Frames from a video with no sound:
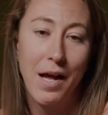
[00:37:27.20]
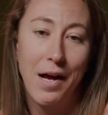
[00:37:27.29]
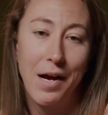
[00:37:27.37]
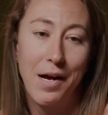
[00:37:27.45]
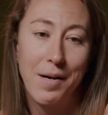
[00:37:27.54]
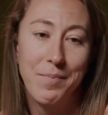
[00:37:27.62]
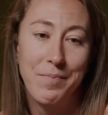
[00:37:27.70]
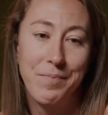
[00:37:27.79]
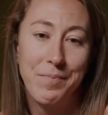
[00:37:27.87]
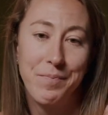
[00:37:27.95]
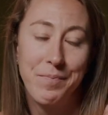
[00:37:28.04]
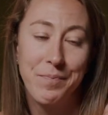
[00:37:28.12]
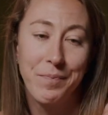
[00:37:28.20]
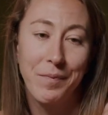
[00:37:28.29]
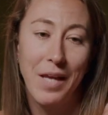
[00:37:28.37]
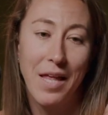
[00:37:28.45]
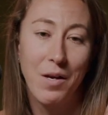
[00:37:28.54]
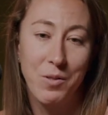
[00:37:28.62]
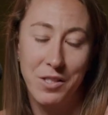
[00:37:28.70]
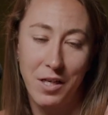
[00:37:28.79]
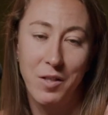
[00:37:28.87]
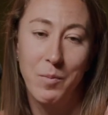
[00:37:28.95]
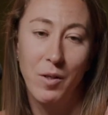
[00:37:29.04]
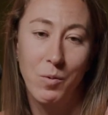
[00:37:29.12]
And I was stuck
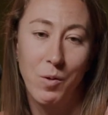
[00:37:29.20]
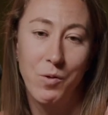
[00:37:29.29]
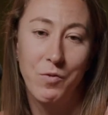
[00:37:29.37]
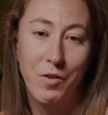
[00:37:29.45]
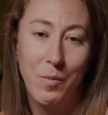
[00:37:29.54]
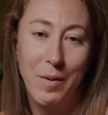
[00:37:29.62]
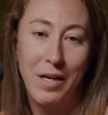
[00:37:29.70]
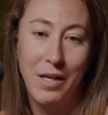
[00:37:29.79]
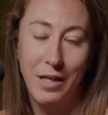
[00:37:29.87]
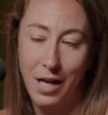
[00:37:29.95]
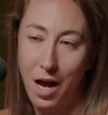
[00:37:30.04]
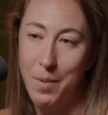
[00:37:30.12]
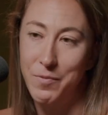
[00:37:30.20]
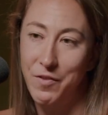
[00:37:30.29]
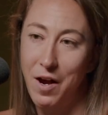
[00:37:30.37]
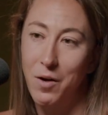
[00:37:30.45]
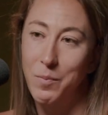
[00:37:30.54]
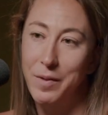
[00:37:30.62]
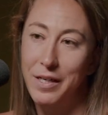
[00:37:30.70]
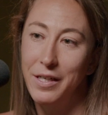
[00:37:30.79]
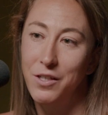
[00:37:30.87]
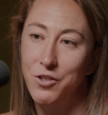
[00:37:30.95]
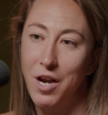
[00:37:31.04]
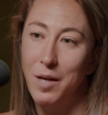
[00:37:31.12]
in the middle of the road for a bit. A cop found me
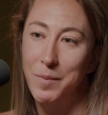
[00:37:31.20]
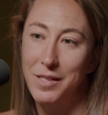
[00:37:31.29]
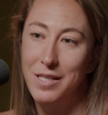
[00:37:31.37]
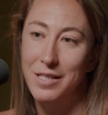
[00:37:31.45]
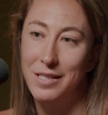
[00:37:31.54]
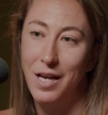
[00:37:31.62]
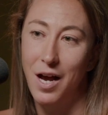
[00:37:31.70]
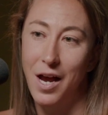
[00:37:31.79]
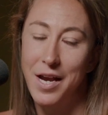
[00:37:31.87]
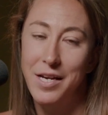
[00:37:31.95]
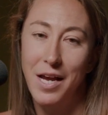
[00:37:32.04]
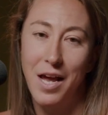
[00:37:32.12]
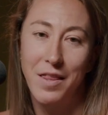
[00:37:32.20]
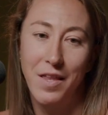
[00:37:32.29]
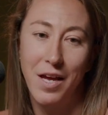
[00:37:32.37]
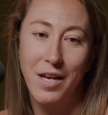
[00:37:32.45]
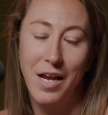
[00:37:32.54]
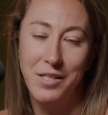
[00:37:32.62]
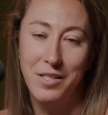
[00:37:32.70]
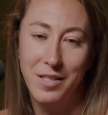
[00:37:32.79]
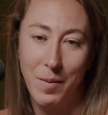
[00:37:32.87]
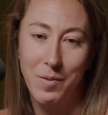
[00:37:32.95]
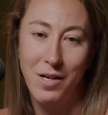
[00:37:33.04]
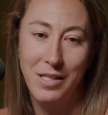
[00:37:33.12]
and dragged me to the side. And then, as
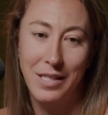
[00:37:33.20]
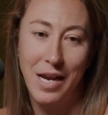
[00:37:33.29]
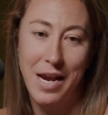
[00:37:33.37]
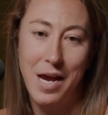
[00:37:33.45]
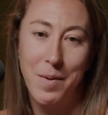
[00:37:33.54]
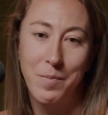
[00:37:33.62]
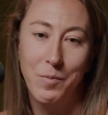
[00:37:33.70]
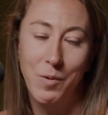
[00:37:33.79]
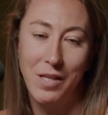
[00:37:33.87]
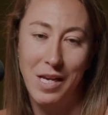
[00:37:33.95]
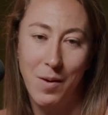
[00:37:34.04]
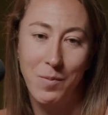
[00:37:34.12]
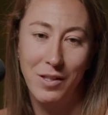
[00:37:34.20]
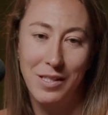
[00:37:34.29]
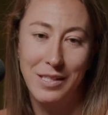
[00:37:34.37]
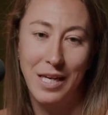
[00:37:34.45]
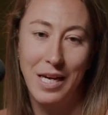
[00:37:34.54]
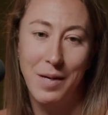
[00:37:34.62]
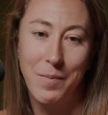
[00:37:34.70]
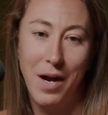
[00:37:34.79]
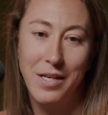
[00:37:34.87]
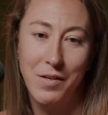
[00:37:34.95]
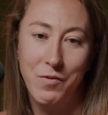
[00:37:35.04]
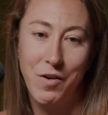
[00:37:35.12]
stubborn as I am, when the ambulance came, I
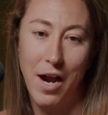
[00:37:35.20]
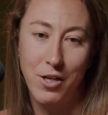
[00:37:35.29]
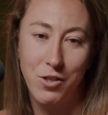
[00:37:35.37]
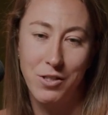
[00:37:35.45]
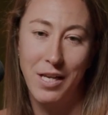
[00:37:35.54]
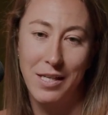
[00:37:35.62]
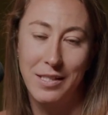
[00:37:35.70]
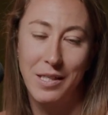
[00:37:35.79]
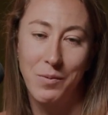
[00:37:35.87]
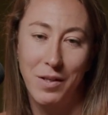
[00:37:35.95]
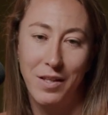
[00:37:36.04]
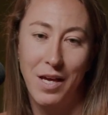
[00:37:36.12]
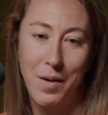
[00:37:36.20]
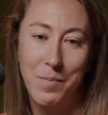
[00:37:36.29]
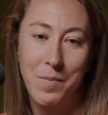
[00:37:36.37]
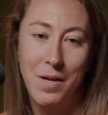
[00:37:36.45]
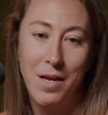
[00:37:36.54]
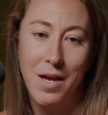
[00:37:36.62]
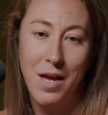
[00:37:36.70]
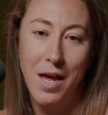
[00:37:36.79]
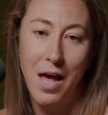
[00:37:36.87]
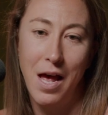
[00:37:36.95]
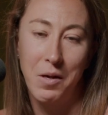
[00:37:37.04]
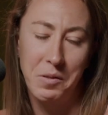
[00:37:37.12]
did fracture testing with them.
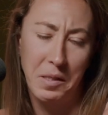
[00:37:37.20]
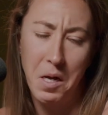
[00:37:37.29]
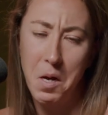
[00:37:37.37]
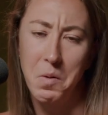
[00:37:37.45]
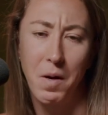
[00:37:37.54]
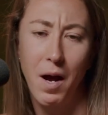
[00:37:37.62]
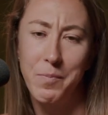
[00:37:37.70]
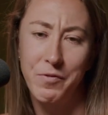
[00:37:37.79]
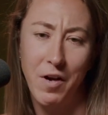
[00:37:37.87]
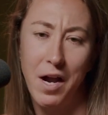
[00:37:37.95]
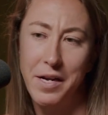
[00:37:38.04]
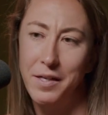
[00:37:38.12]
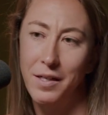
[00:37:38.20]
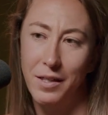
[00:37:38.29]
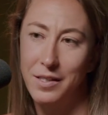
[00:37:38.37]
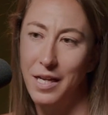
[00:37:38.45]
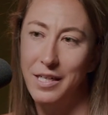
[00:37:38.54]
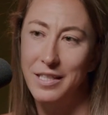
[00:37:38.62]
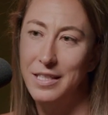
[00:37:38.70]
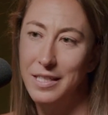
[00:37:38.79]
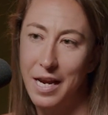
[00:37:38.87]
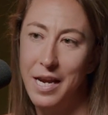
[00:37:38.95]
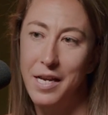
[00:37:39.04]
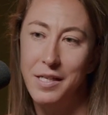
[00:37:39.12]
And I was like, oh, I'm fine, because I could
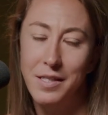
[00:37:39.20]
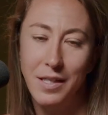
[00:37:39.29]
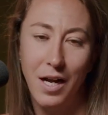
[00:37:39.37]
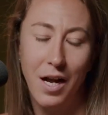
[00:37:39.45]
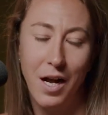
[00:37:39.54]
stand.